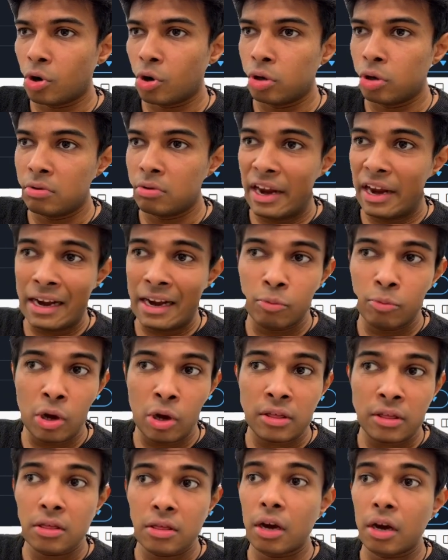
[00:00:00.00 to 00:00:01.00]
on
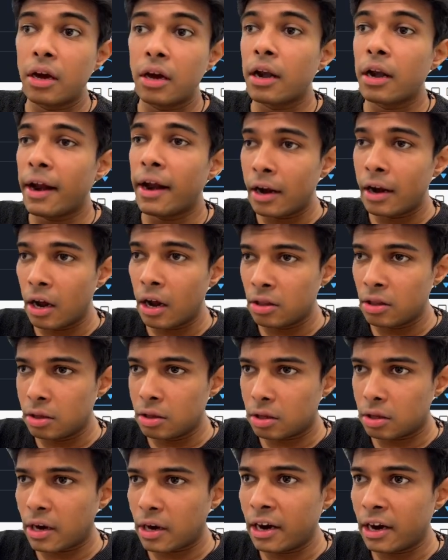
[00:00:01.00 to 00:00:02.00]
AWS is a great learn
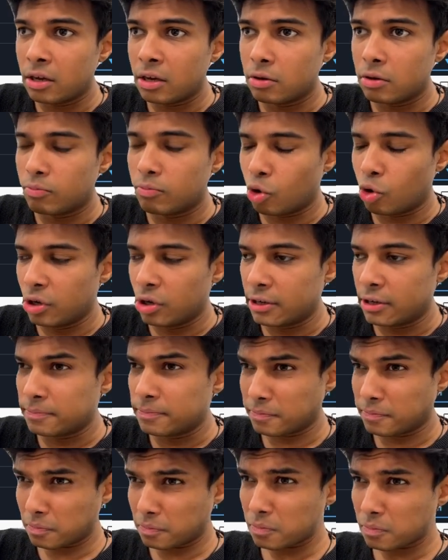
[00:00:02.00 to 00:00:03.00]
starting project.
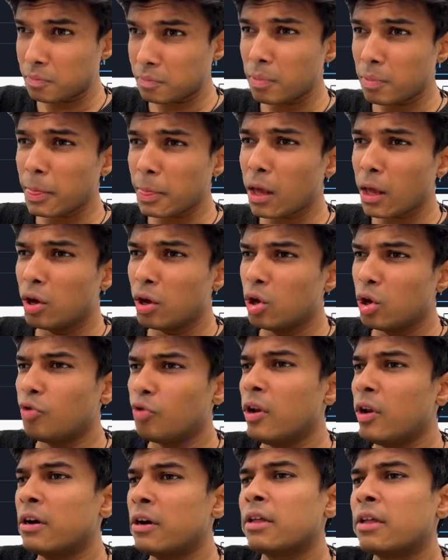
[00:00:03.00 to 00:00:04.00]
We
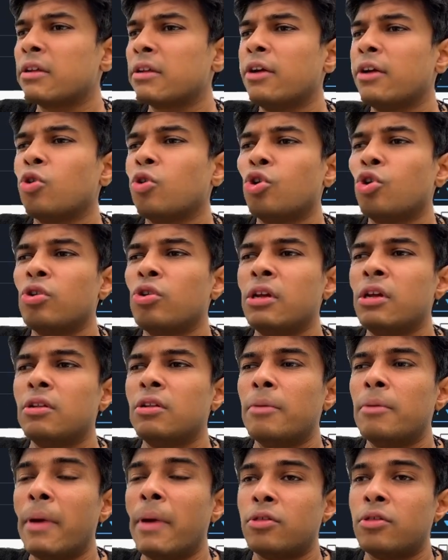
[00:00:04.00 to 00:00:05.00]
will understand not only
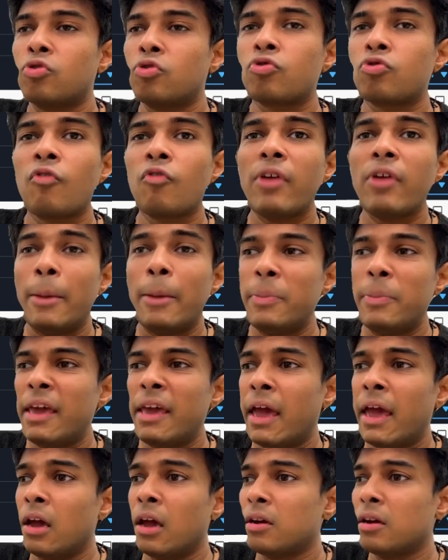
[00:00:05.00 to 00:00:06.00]
the basics of
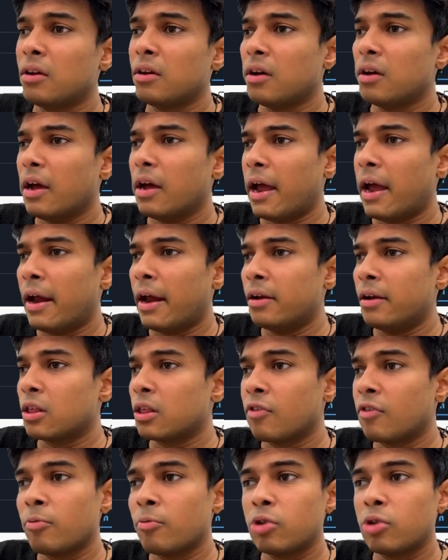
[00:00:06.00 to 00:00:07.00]
API and
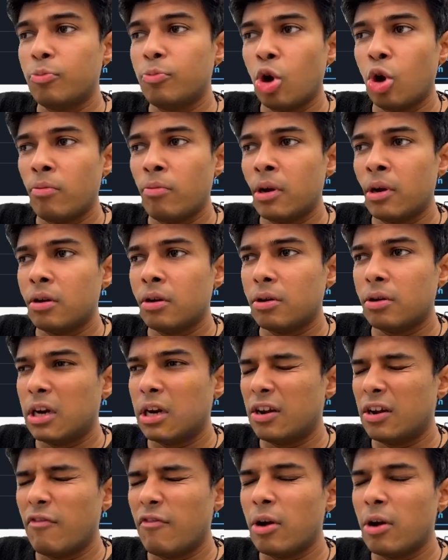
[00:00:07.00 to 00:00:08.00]
server deployment,
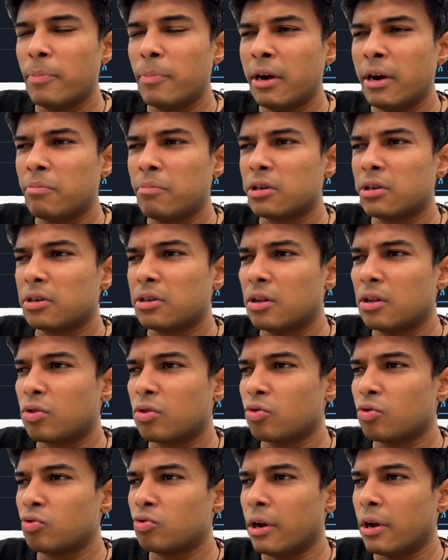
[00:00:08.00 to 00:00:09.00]
their development, but
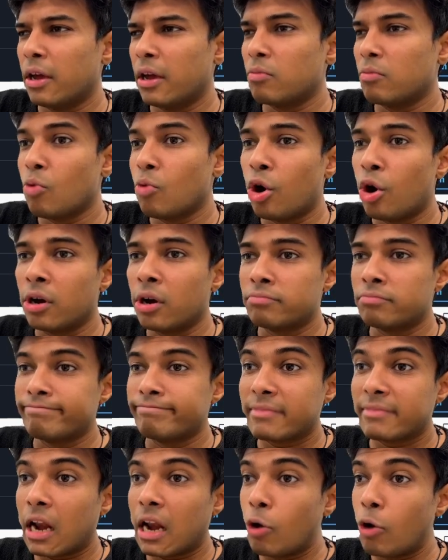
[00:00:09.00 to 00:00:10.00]
also like modern
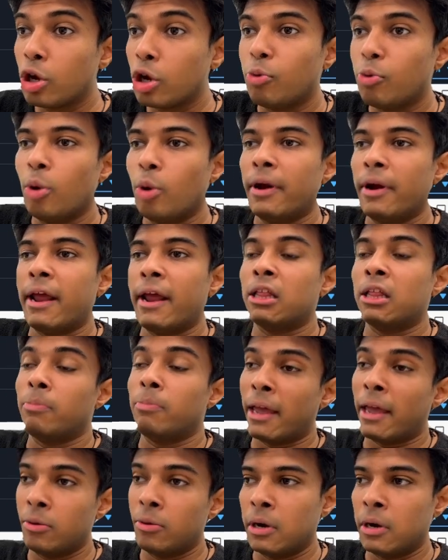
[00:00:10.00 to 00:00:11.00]
cloud deployment and
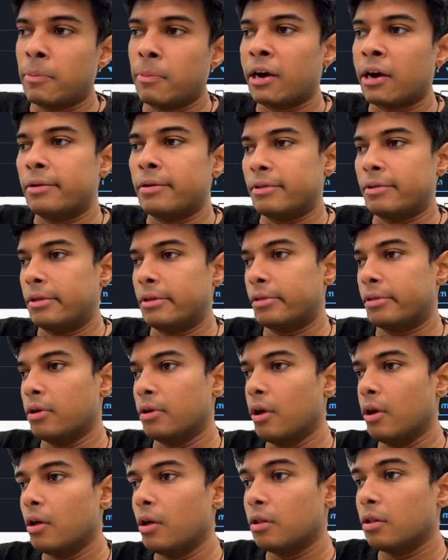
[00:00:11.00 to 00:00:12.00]
management practices.
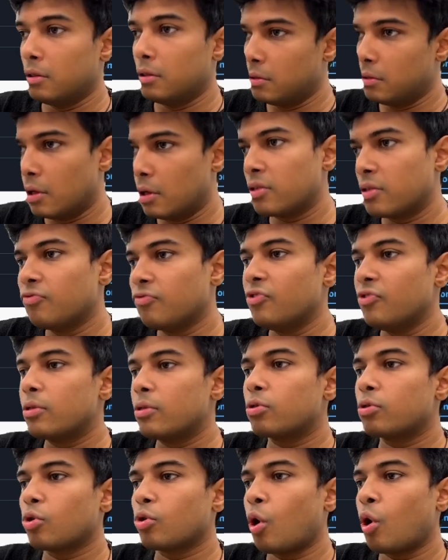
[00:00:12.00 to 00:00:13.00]
Just we
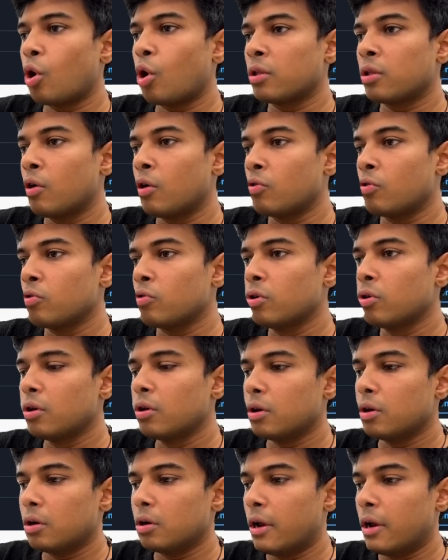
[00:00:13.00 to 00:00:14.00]
saw now,
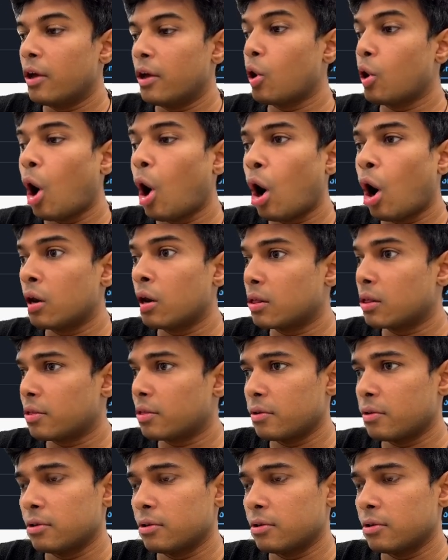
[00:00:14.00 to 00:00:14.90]
like cores,